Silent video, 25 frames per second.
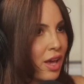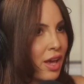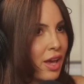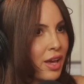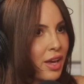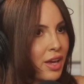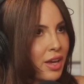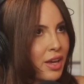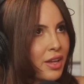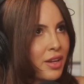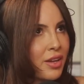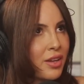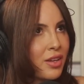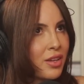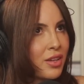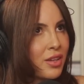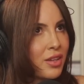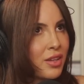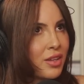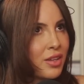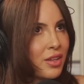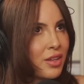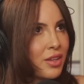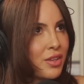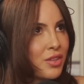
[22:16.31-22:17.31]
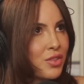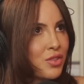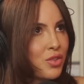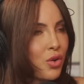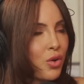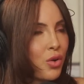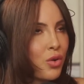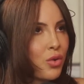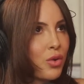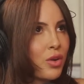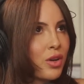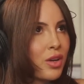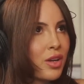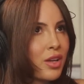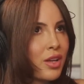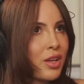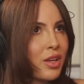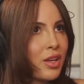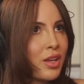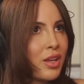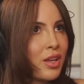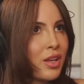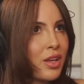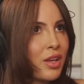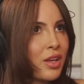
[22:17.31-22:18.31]
And so
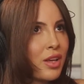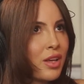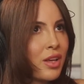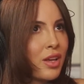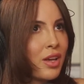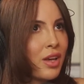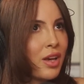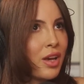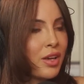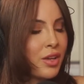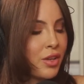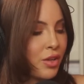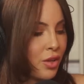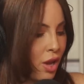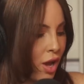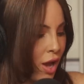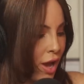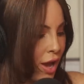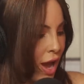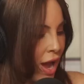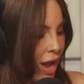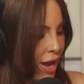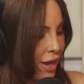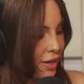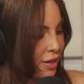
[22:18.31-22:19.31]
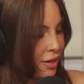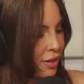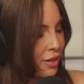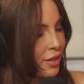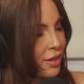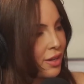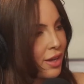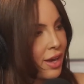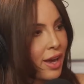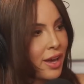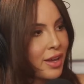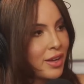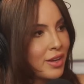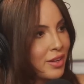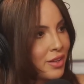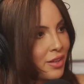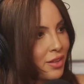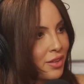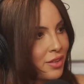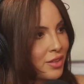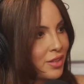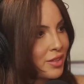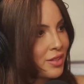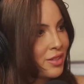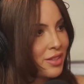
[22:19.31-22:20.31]
I didn't get
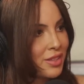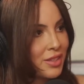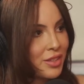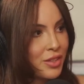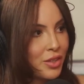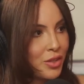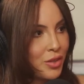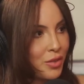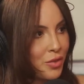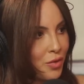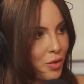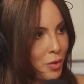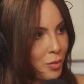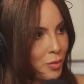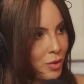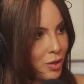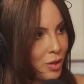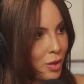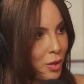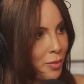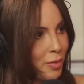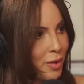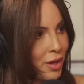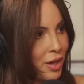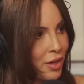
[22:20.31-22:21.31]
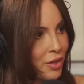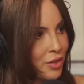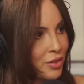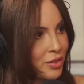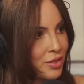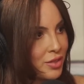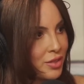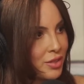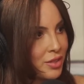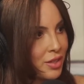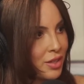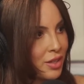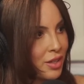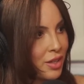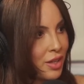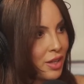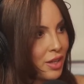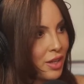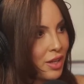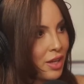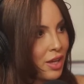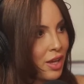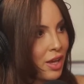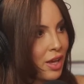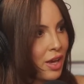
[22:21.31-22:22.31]
the deal from Clubhouse.
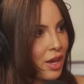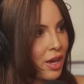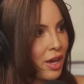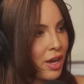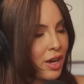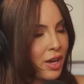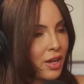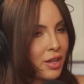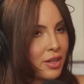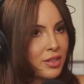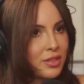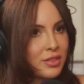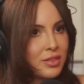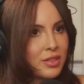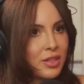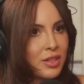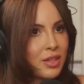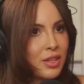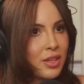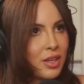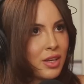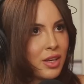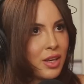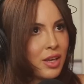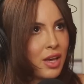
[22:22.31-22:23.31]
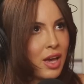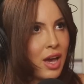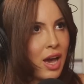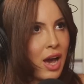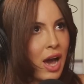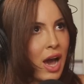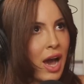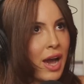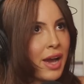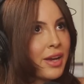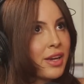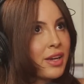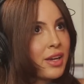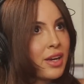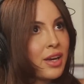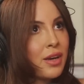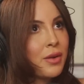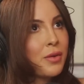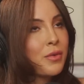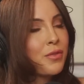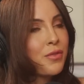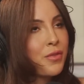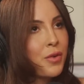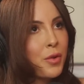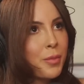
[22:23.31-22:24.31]
And
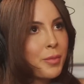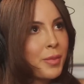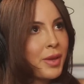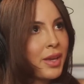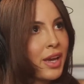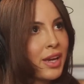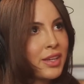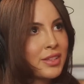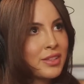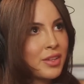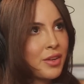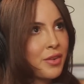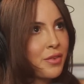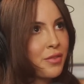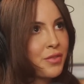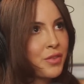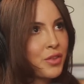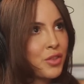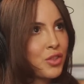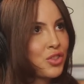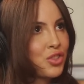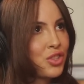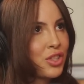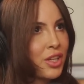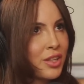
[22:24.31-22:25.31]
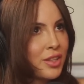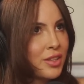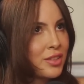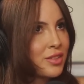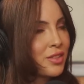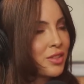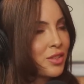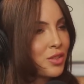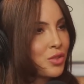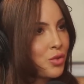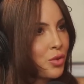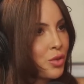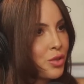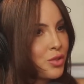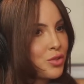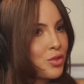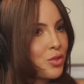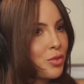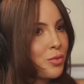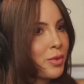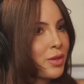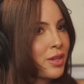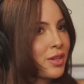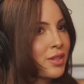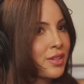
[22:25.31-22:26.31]
for me, I didn't feel jealousy towards
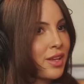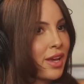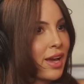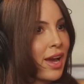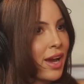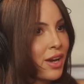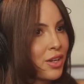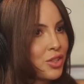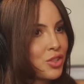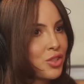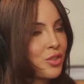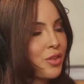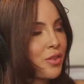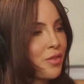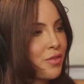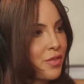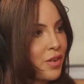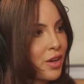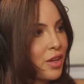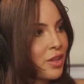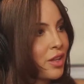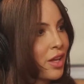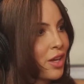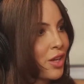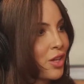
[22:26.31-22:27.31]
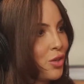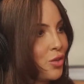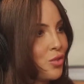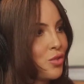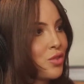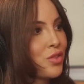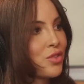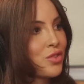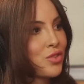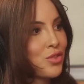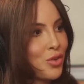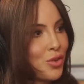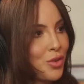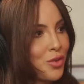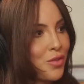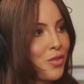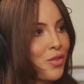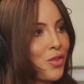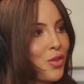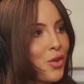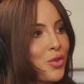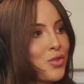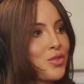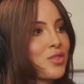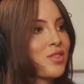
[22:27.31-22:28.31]
you because I actually felt like you deserve
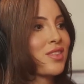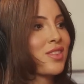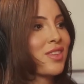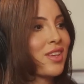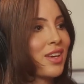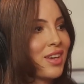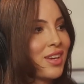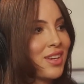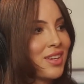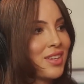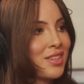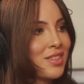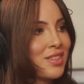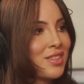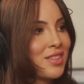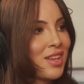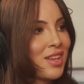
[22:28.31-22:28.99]
those things.